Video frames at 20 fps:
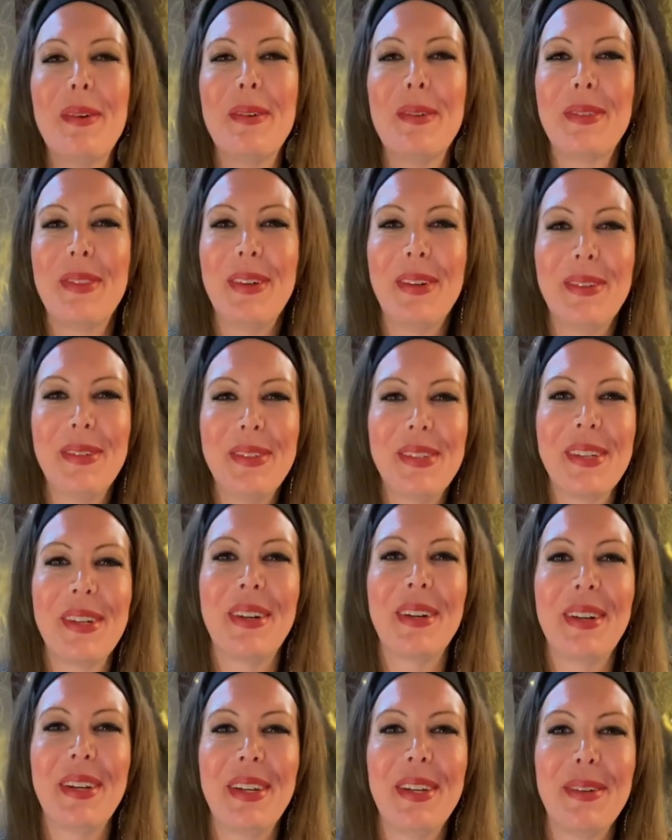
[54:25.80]
those
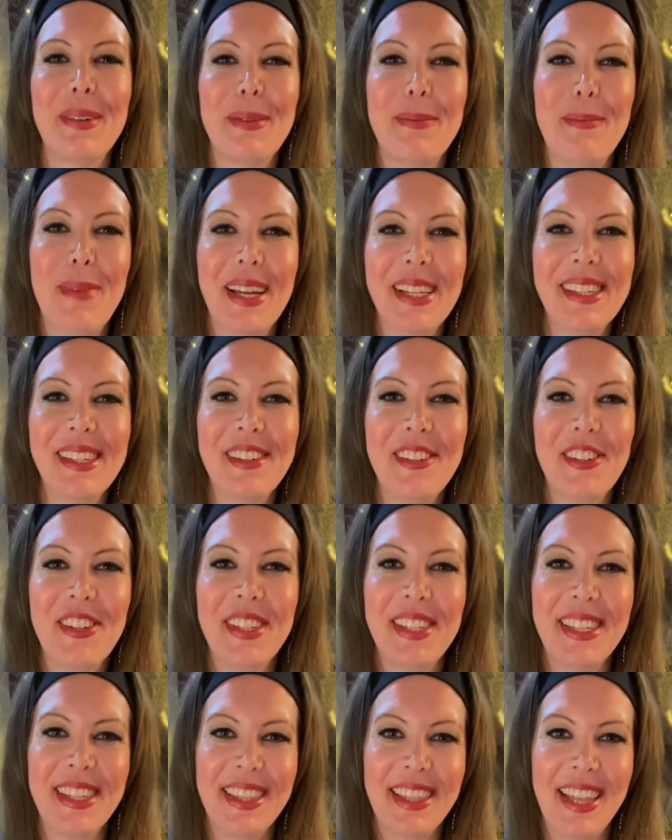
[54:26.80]
are your
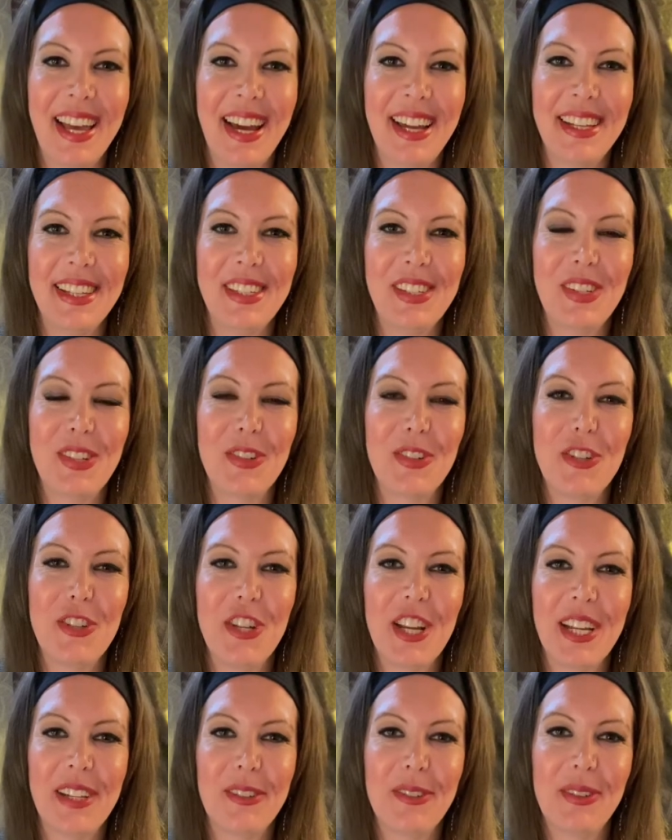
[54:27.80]
messages, and that is your
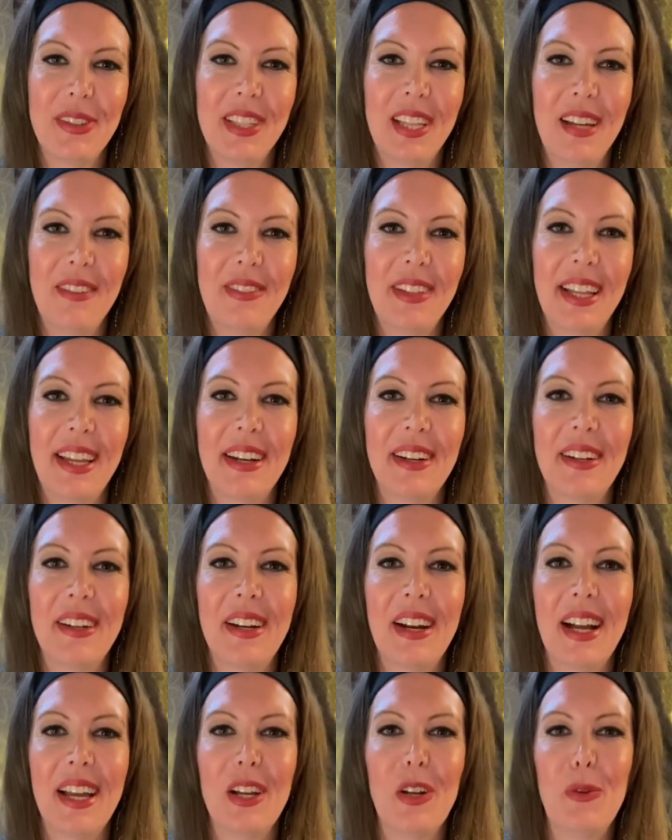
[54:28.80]
channeled love letter.
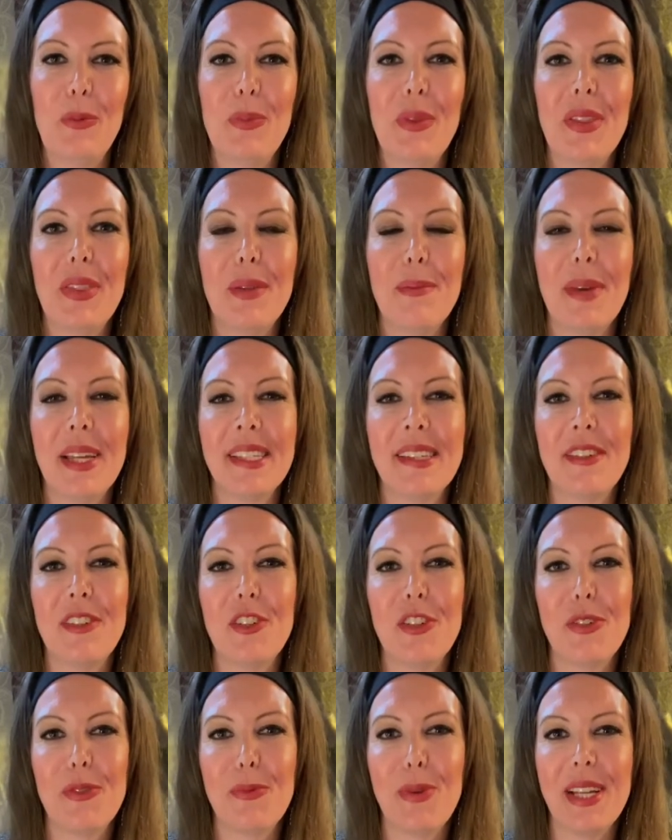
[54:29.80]
I hope that the
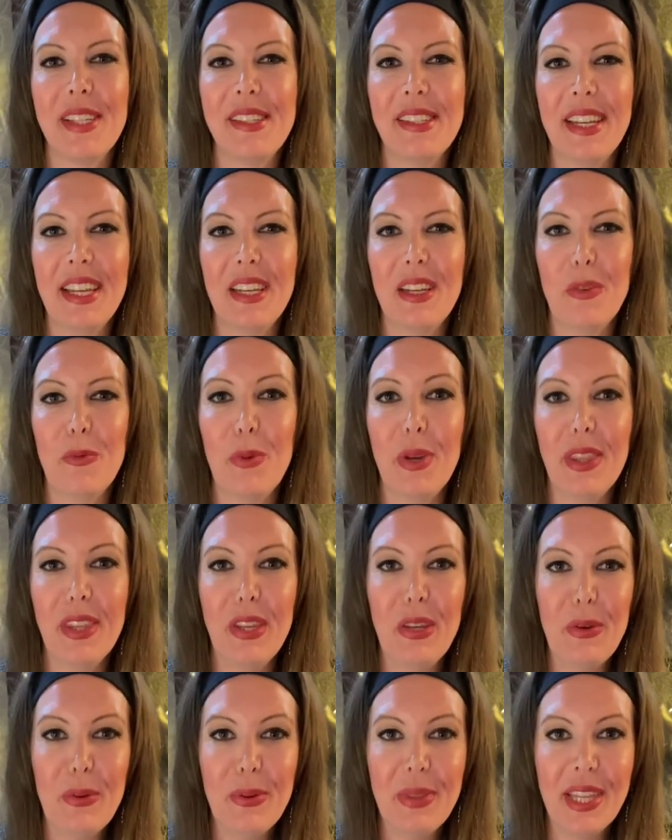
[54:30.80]
messages resonated with
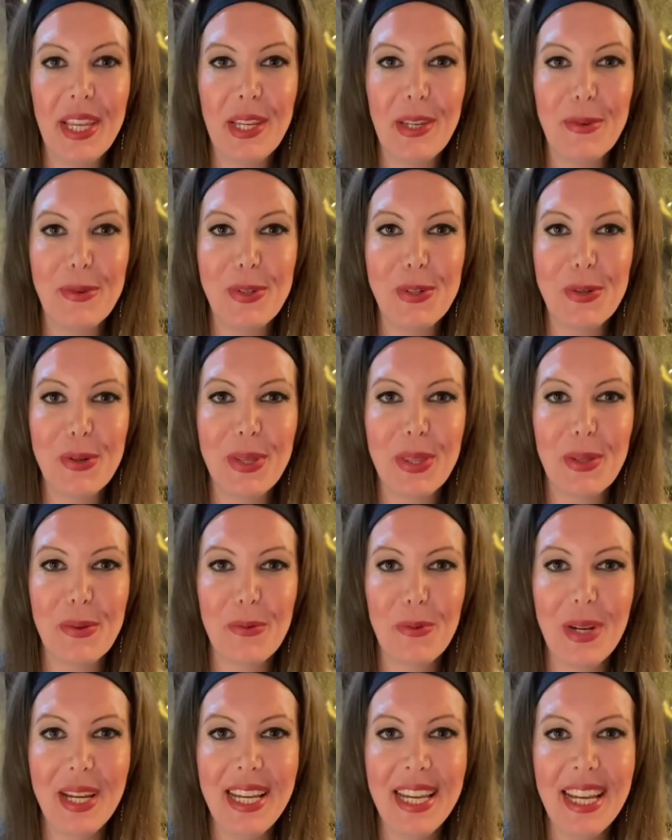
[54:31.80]
you and that you enjoyed the
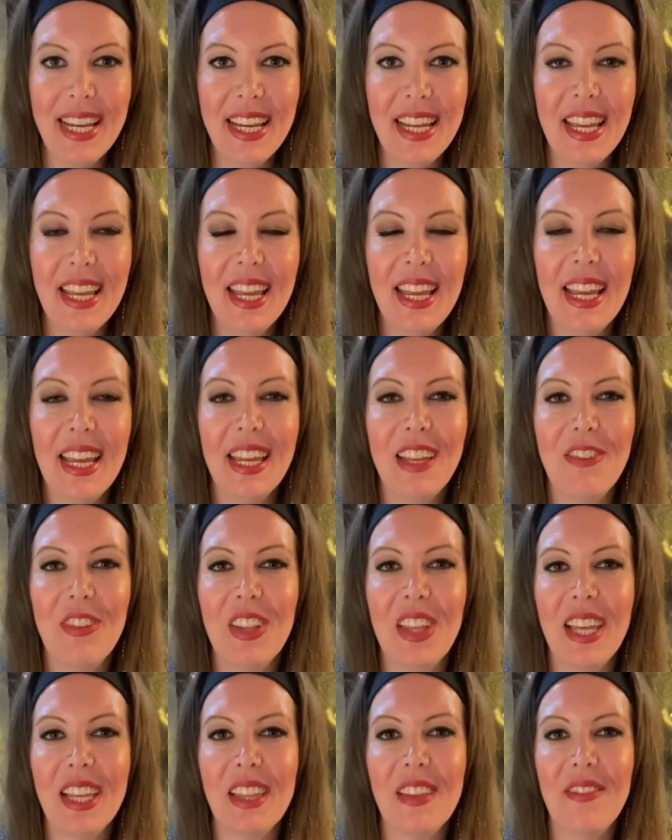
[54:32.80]
reading. If you
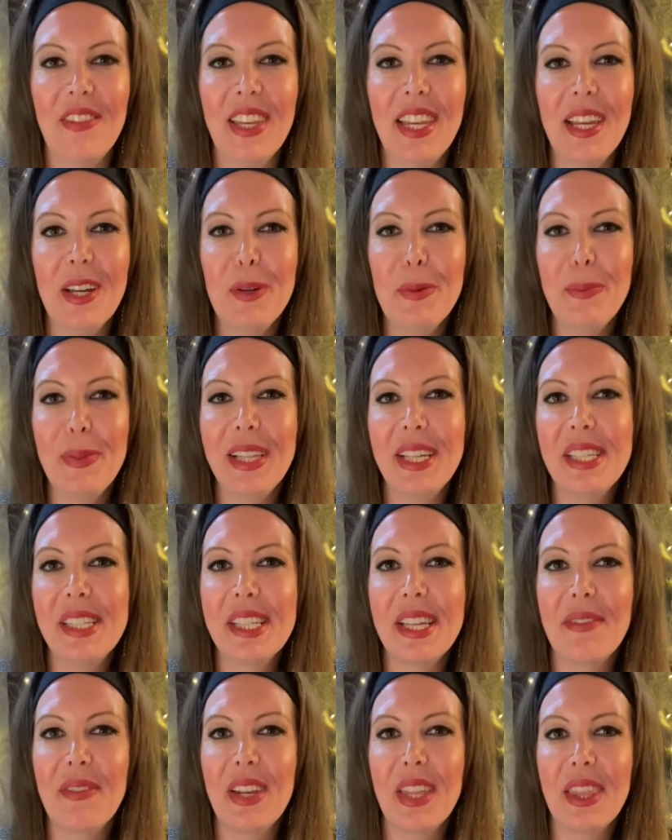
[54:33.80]
like the video, please
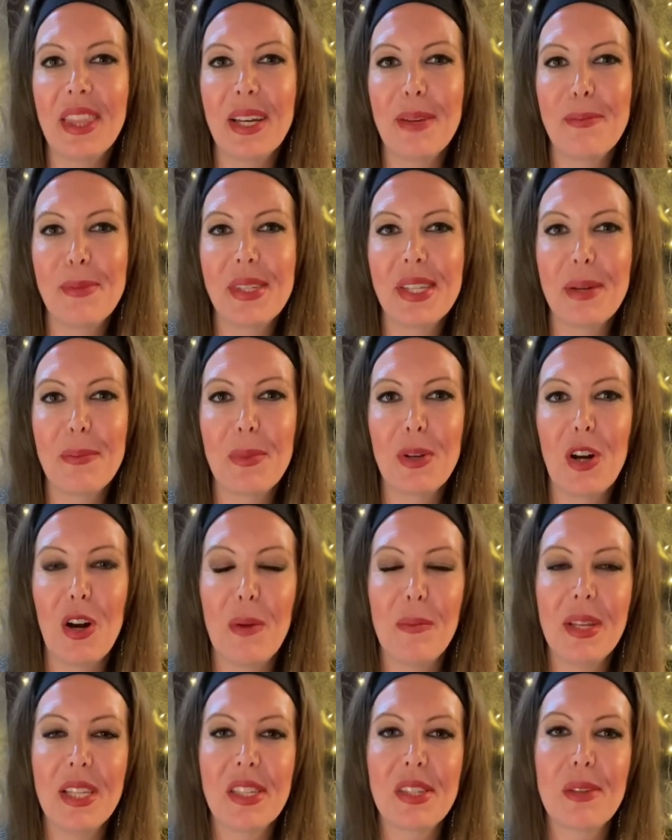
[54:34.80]
give it a thumbs up,
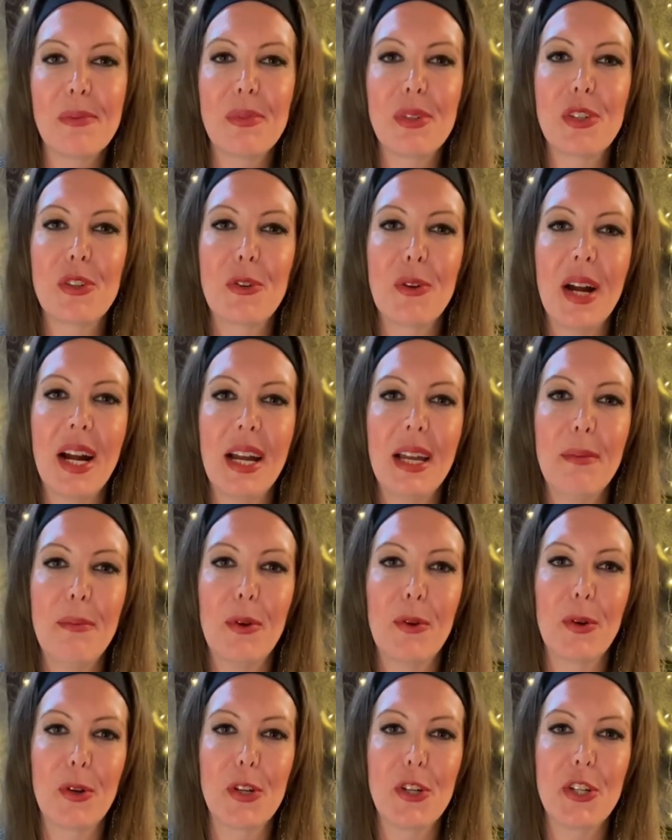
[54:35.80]
comment, subscribe,
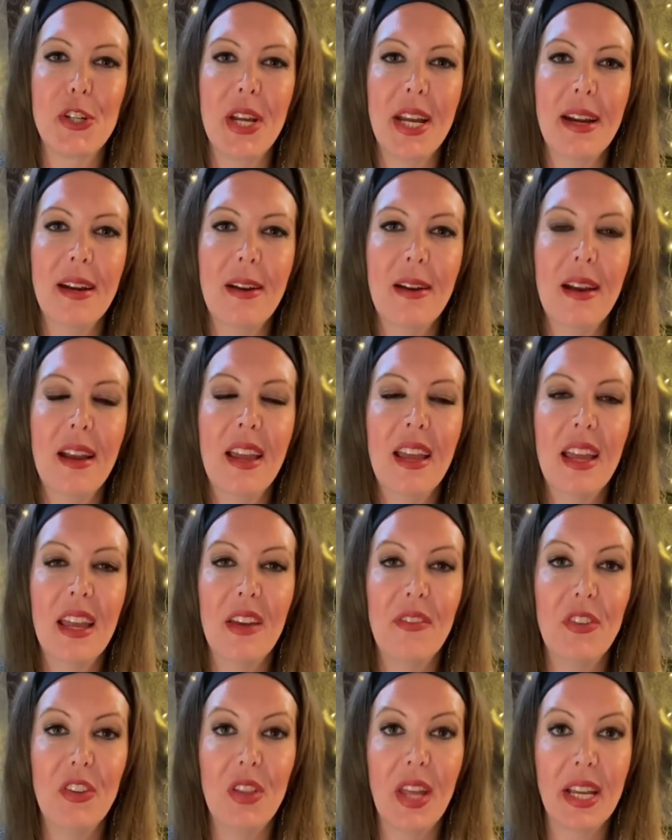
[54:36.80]
or share.
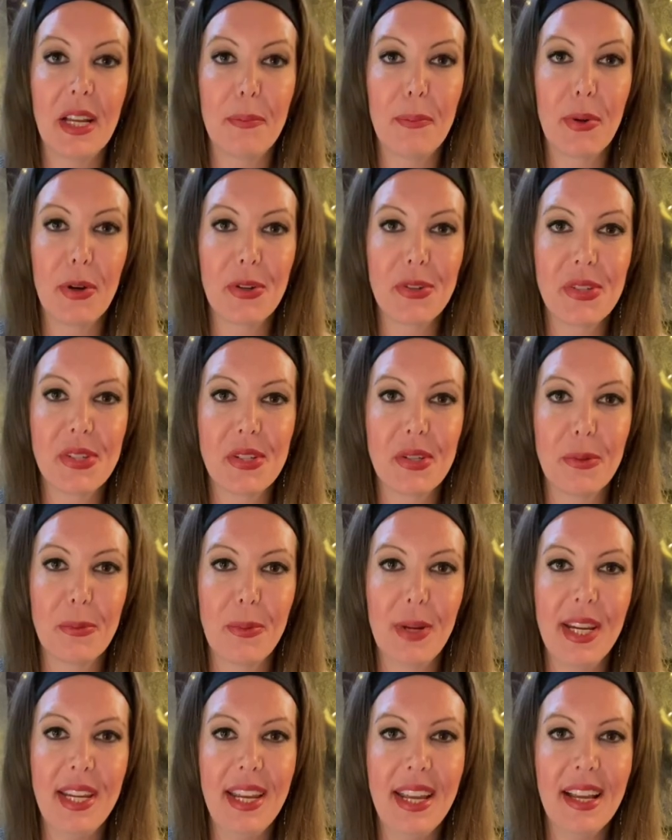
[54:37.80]
If you'd like a personal
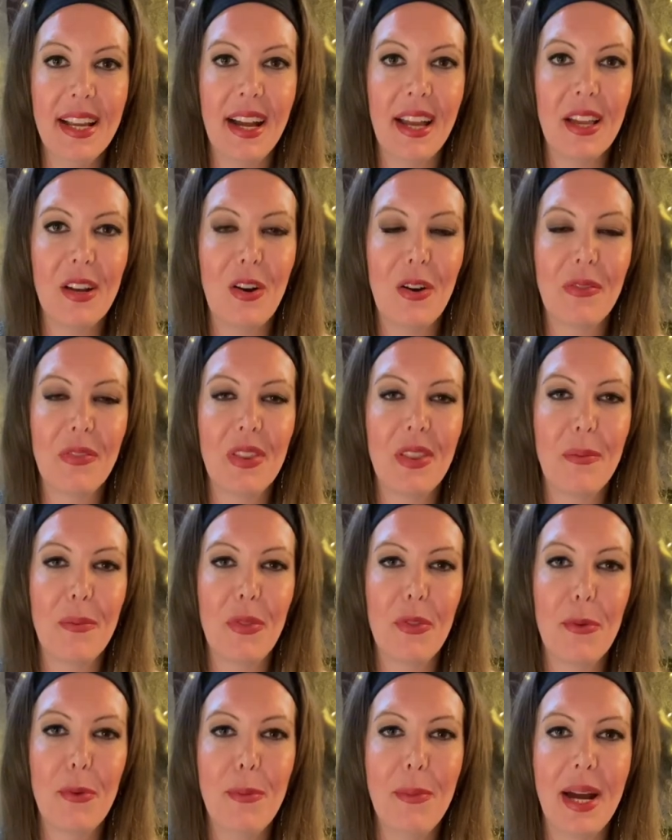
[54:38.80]
reading, I offer them
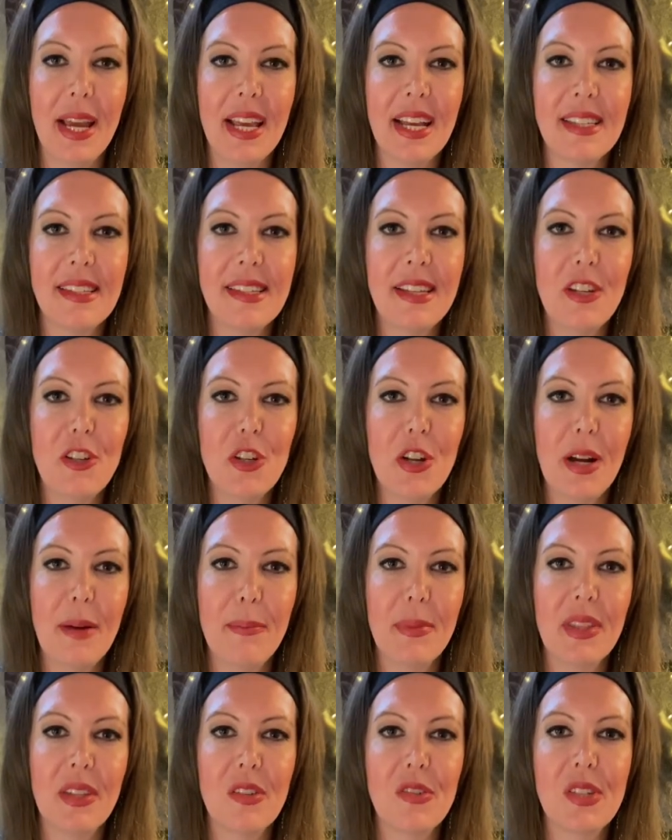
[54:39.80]
through my Etsy
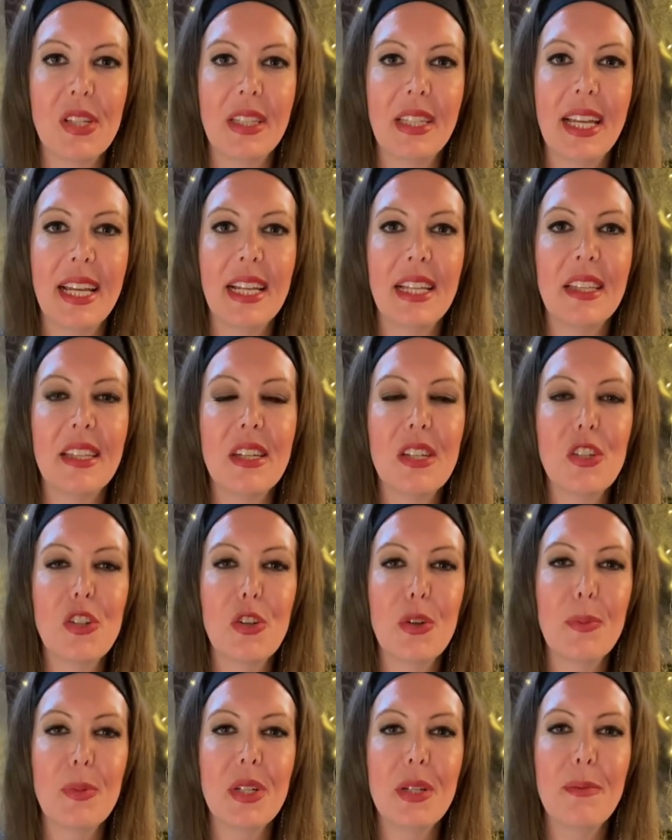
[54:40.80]
shop, and there's a link in the
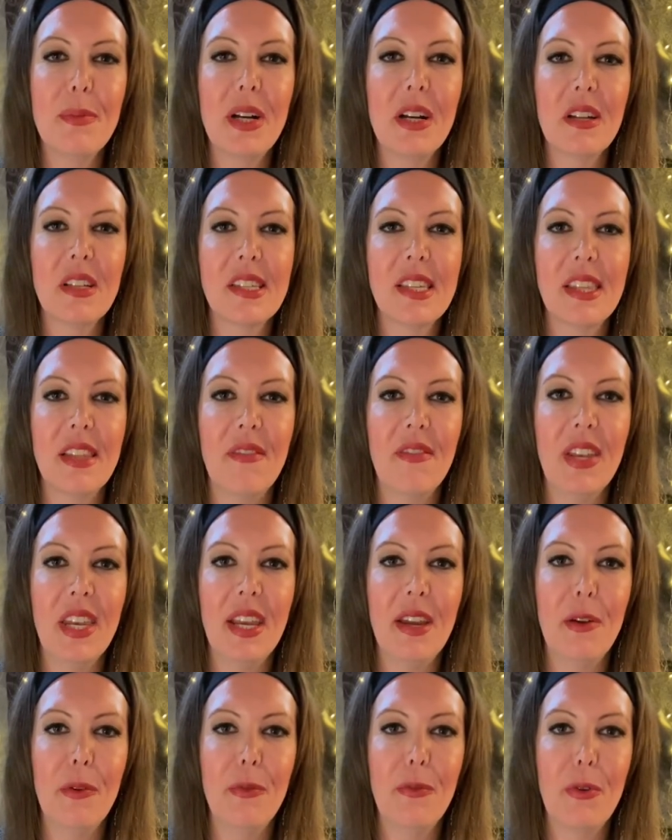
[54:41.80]
description box of the
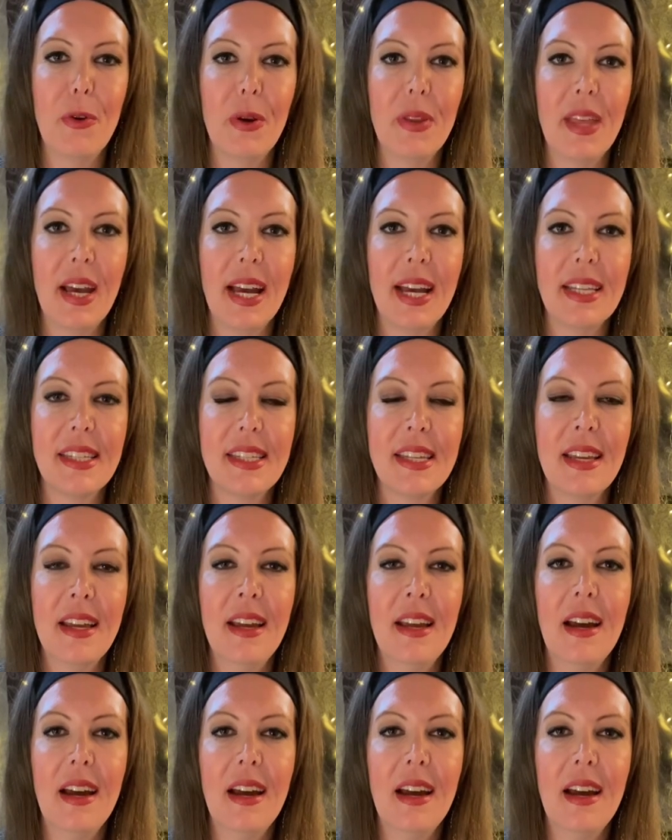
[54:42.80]
video for that.